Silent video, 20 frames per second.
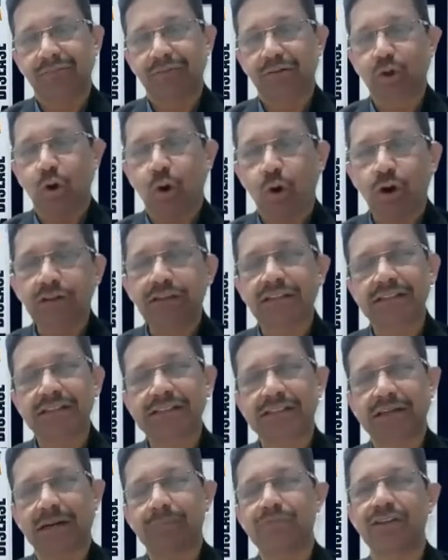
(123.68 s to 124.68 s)
With all this
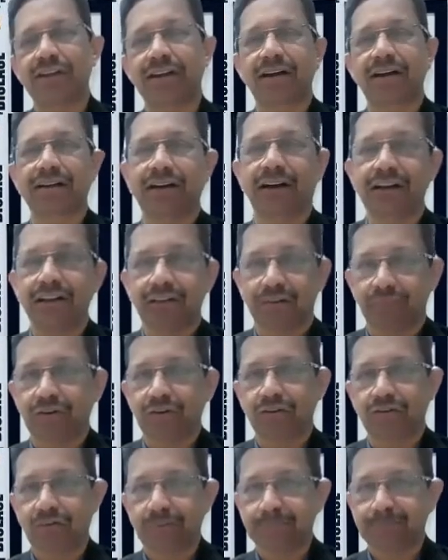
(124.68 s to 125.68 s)
comes erectile
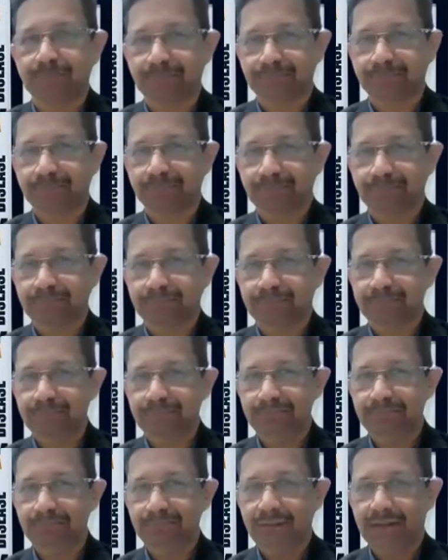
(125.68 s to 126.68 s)
dysfunction.
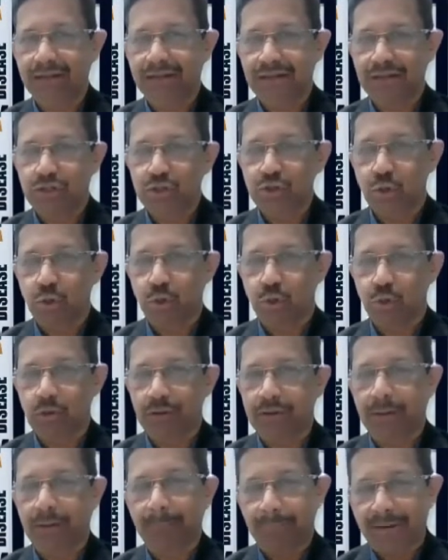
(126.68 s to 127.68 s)
So
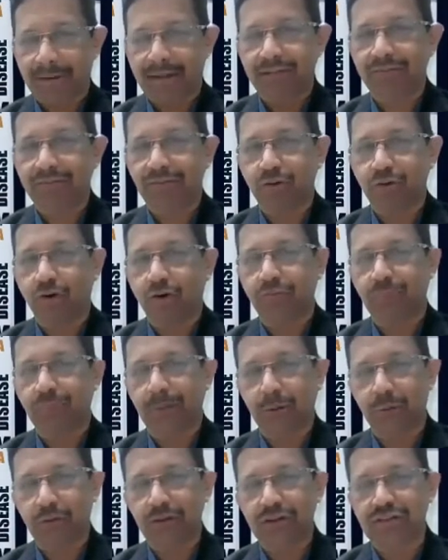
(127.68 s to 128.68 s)
complaints of
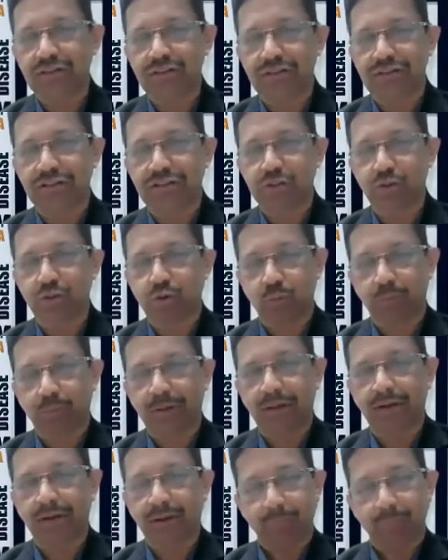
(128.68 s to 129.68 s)
Peyronie's disease could
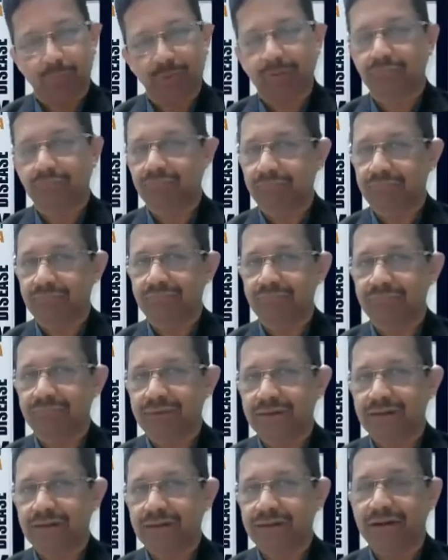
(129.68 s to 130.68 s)
be, number one,
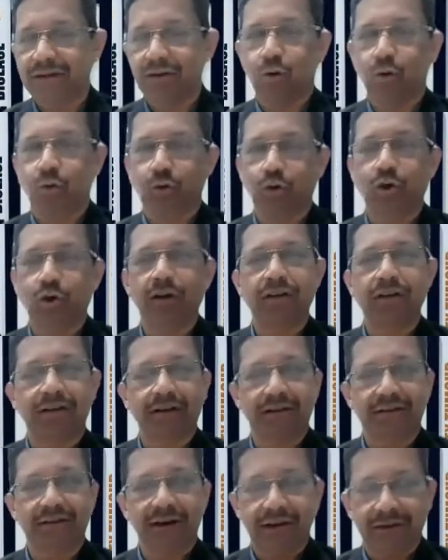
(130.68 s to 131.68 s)
overall
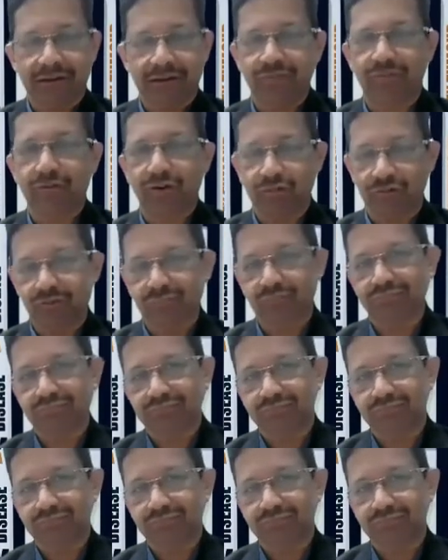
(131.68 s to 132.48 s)
erectile dysfunction.